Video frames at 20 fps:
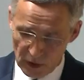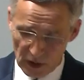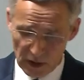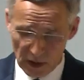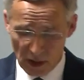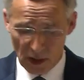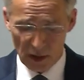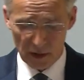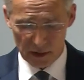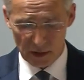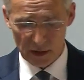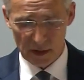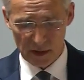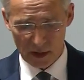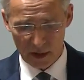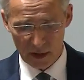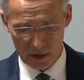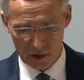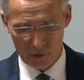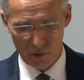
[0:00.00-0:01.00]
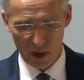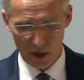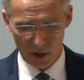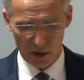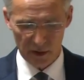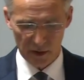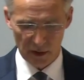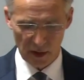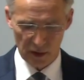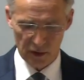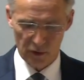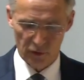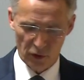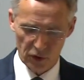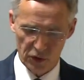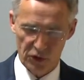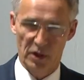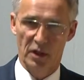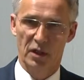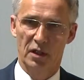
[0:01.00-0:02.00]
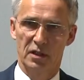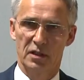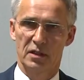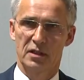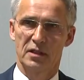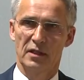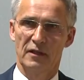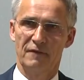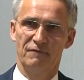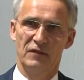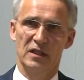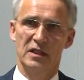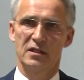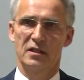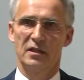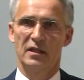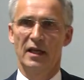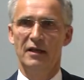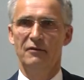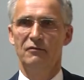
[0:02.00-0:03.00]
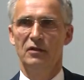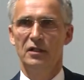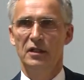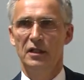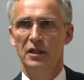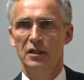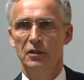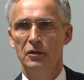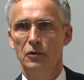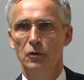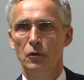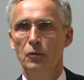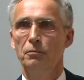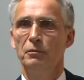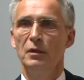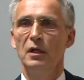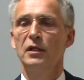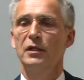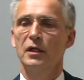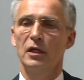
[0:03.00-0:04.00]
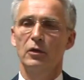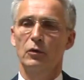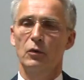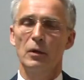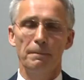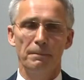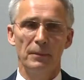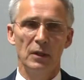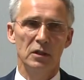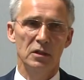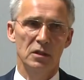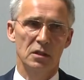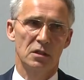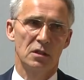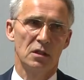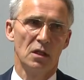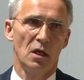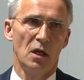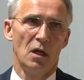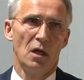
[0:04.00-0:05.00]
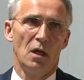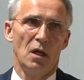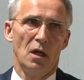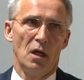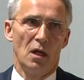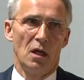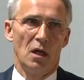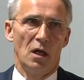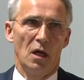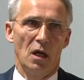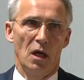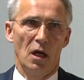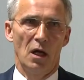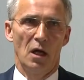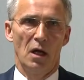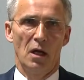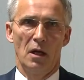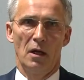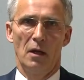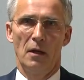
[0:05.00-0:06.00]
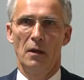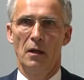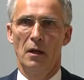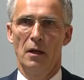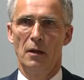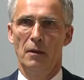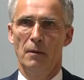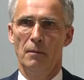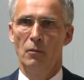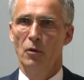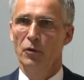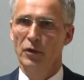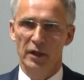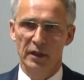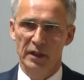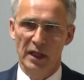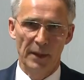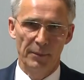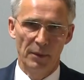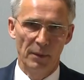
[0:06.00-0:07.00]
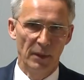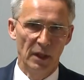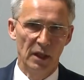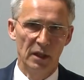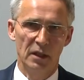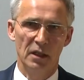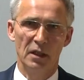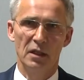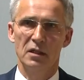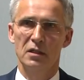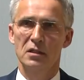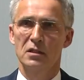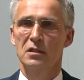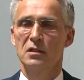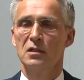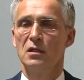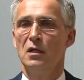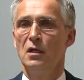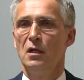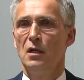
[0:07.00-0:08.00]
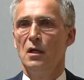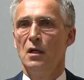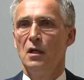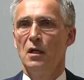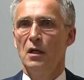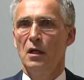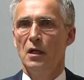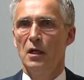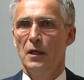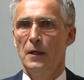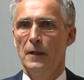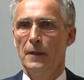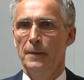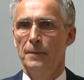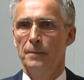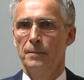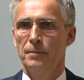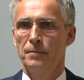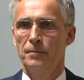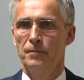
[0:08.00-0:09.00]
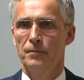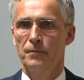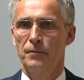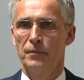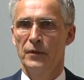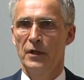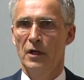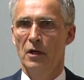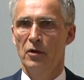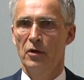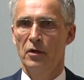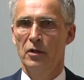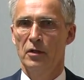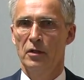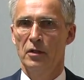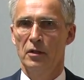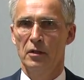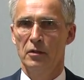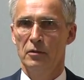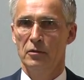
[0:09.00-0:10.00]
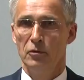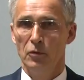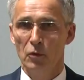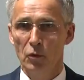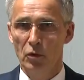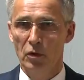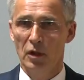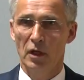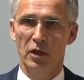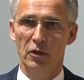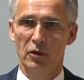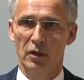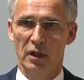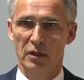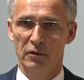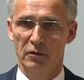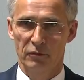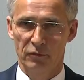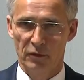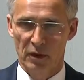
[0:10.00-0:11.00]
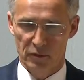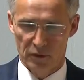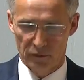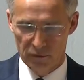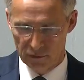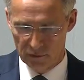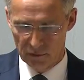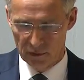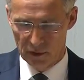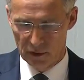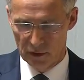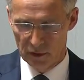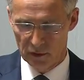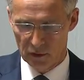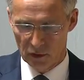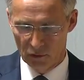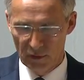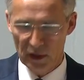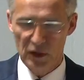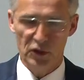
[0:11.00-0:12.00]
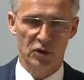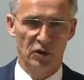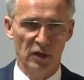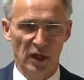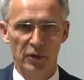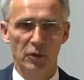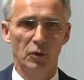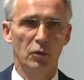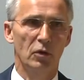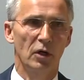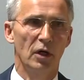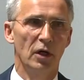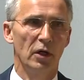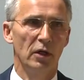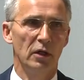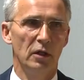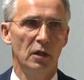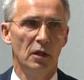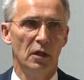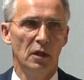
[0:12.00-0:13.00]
It's right that Russia has invested heavily in new military equipments, modern capabilities. They are nuclear and conventional and nuclear.